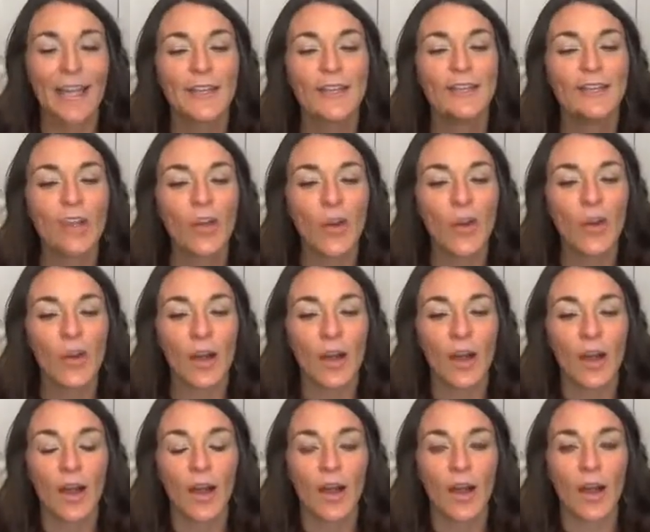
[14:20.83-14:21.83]
So
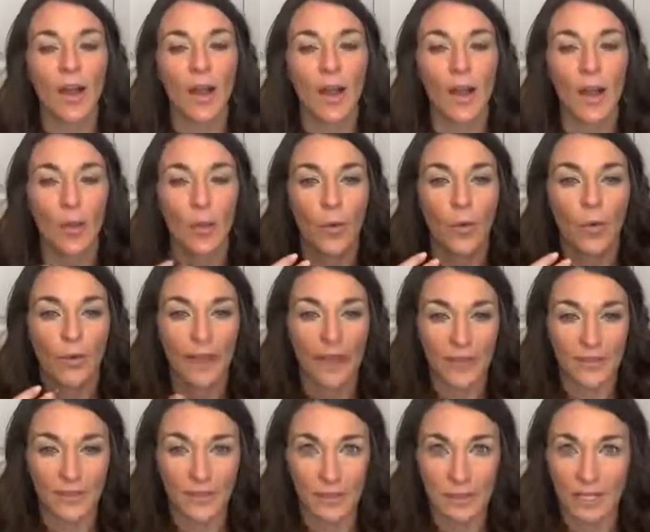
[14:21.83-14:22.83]

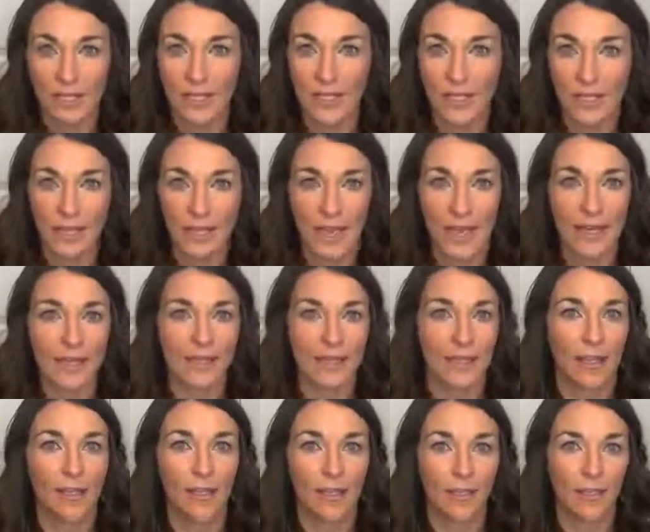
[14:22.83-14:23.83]
last week, again,
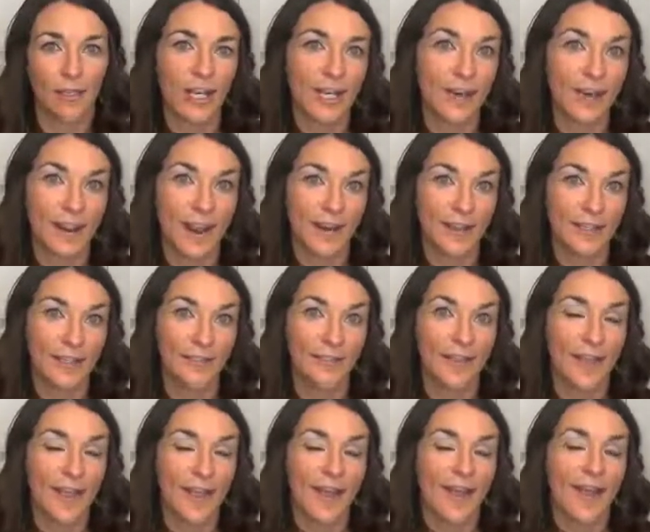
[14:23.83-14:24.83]
I'll share kind of
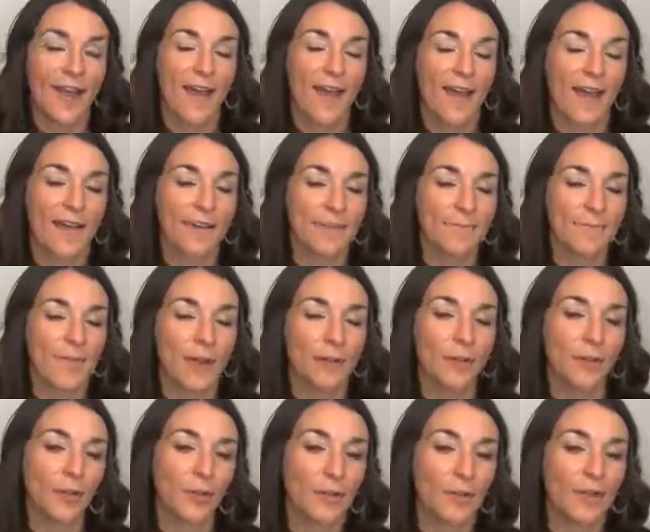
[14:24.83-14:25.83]
a
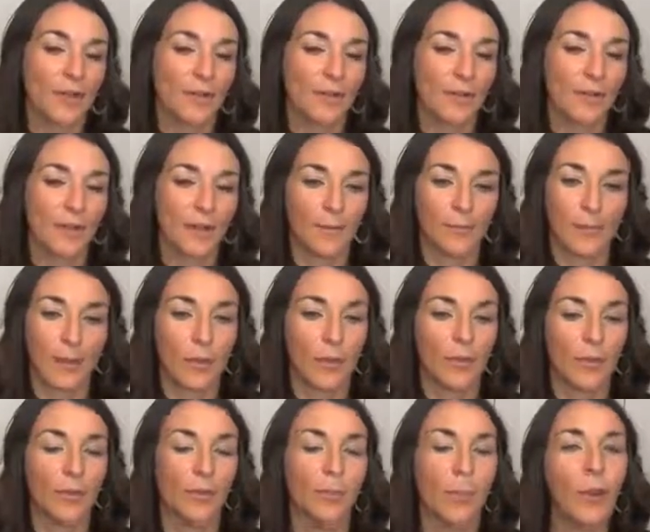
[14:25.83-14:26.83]
little bit of
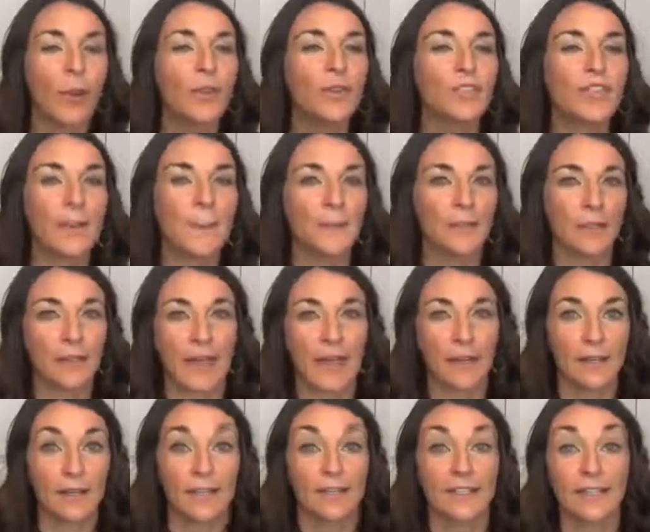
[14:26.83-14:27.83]
both tips on how
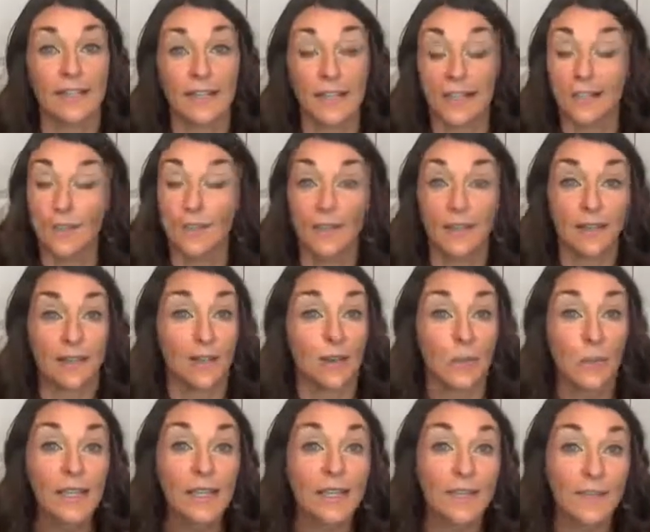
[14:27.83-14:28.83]
to disconnect for like a
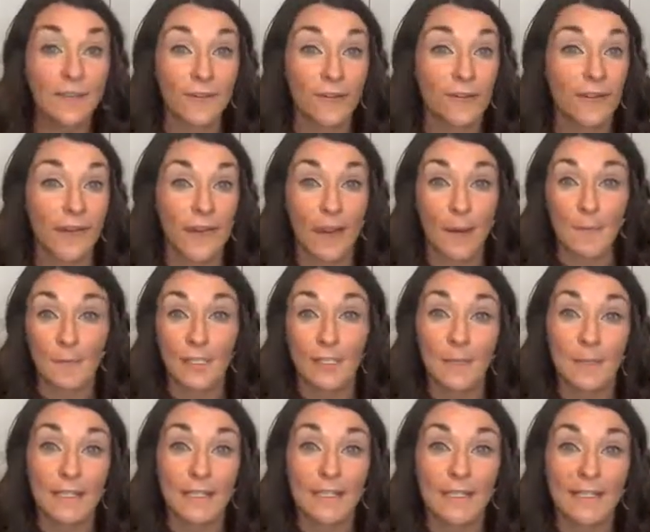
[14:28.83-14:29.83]
week. If you're like, I'm
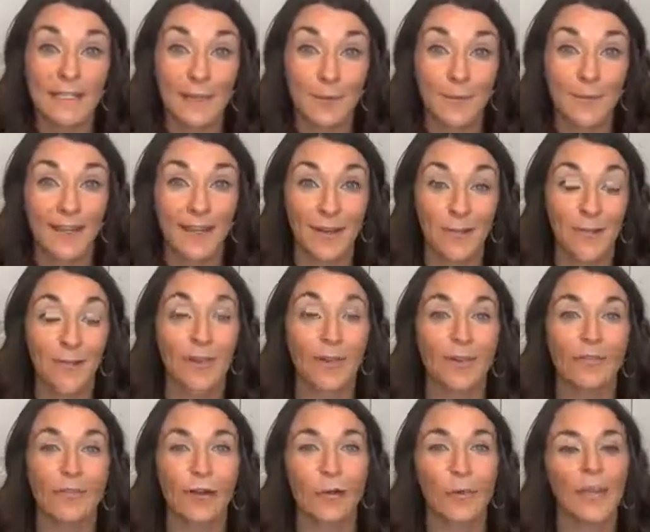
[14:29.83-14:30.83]
doing it, I'm going to
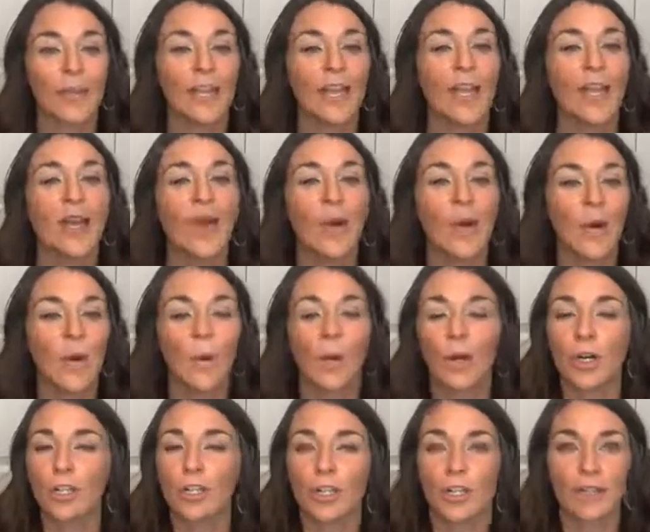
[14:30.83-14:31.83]
unplug for a week,
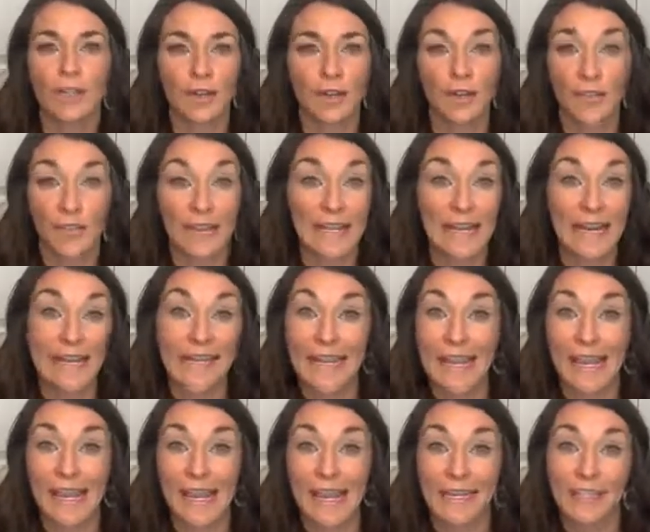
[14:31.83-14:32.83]
or just on the
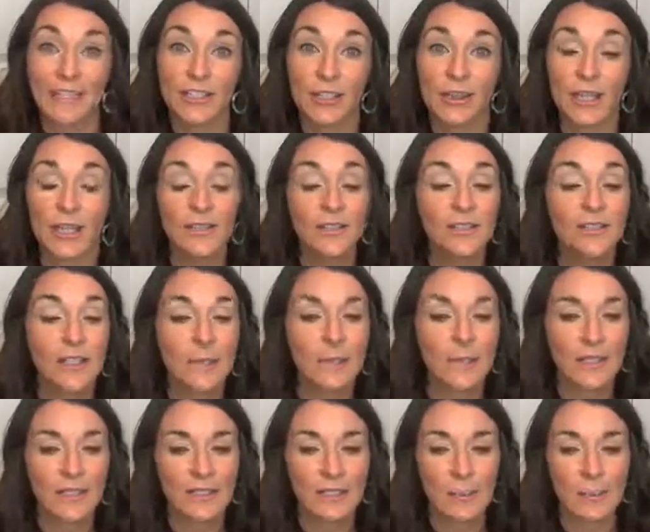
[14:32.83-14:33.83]
day-to-day. And so these are some of
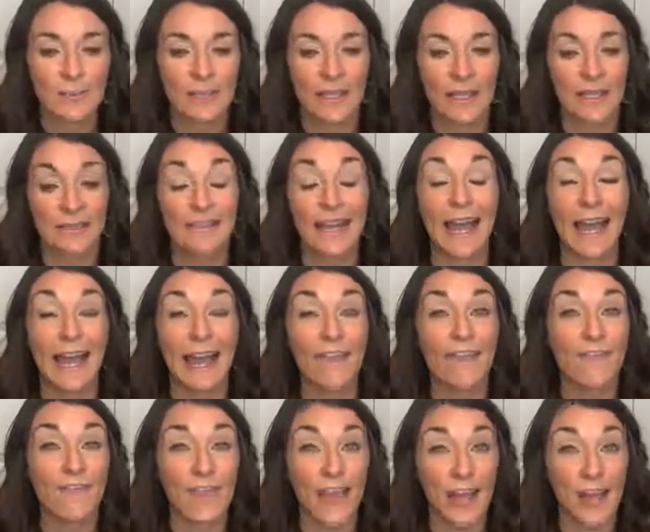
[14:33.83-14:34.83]
the tips, things I
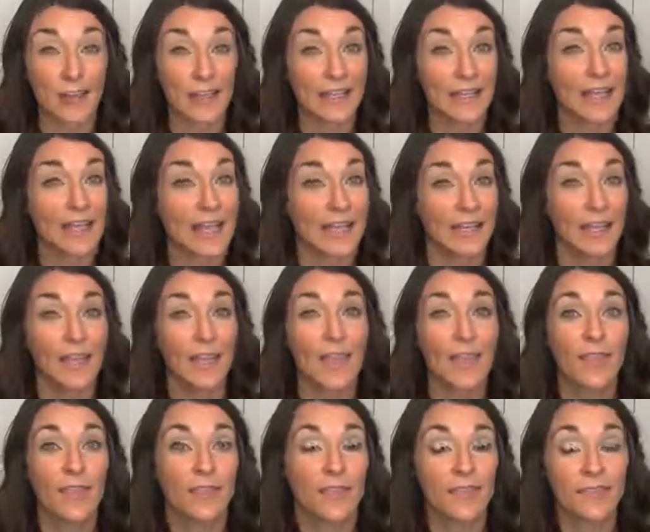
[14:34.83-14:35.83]
have found. Again,
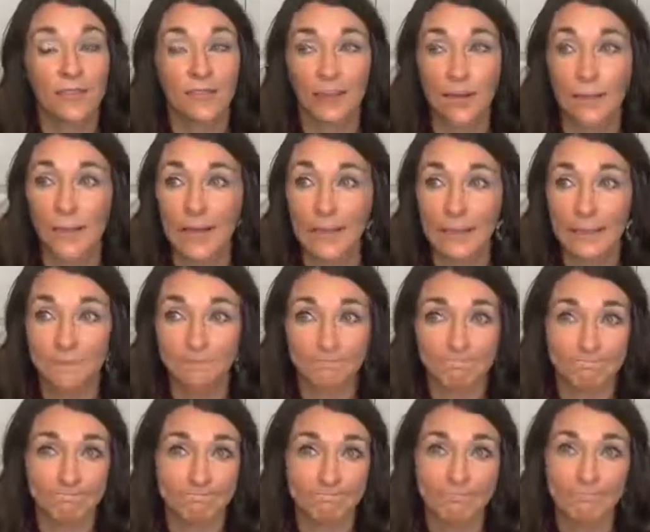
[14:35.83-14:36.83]
this is from like
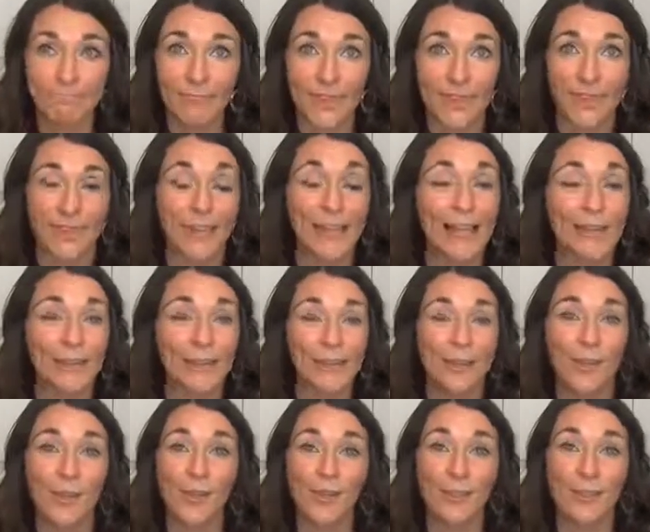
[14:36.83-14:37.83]
the last
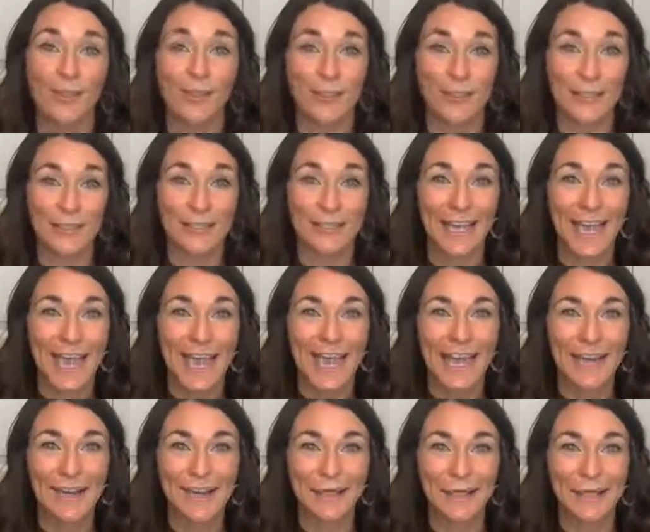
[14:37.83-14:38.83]
2 to 3 years
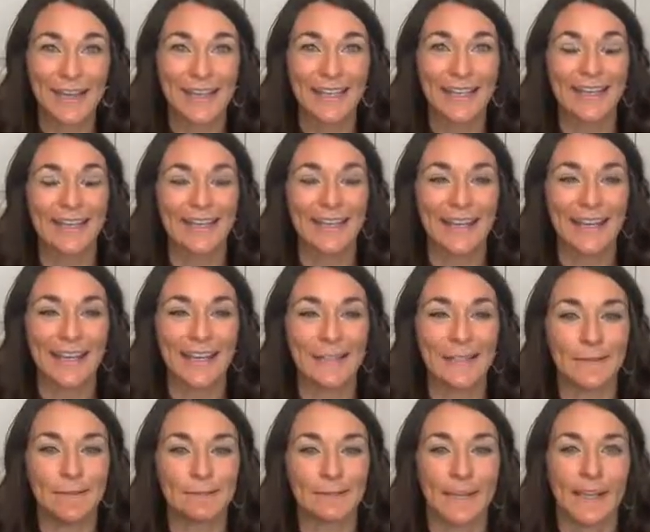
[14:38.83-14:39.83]
of me
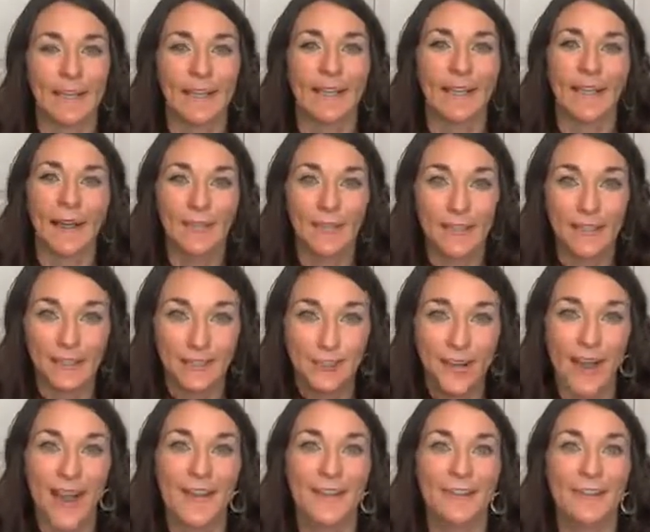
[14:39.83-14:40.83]
having a
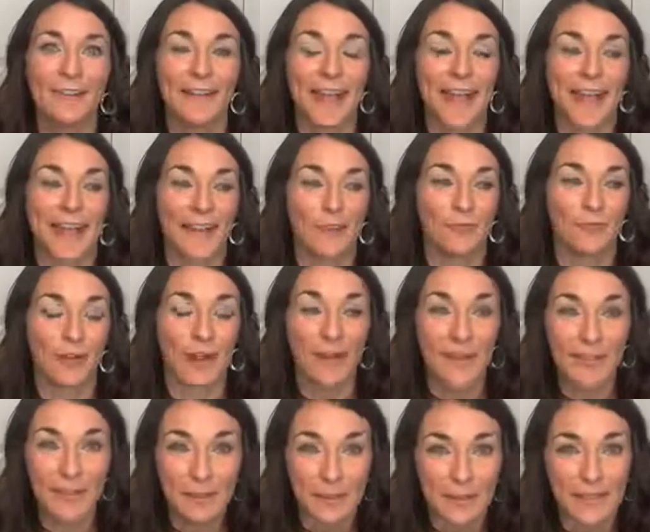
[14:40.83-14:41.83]
child and
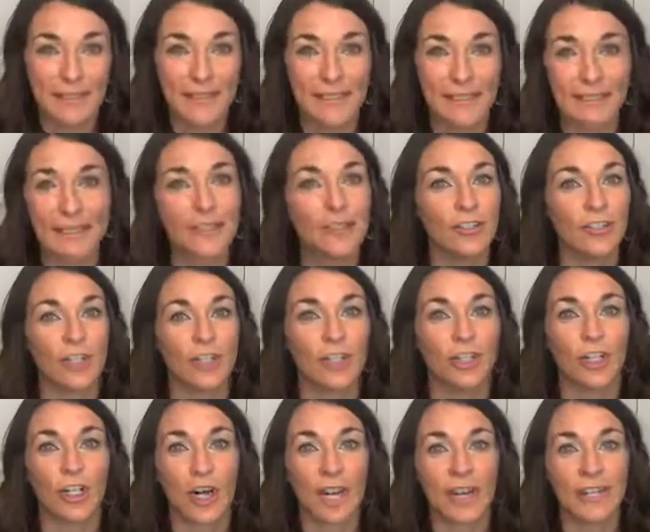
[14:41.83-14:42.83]
running a business and
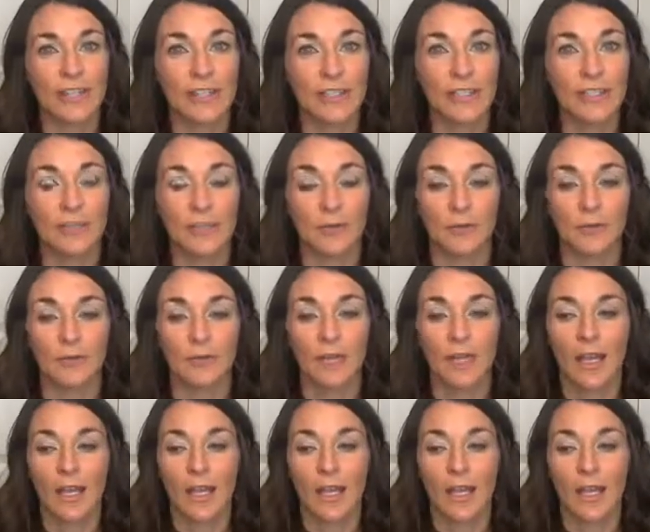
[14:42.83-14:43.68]
just trying to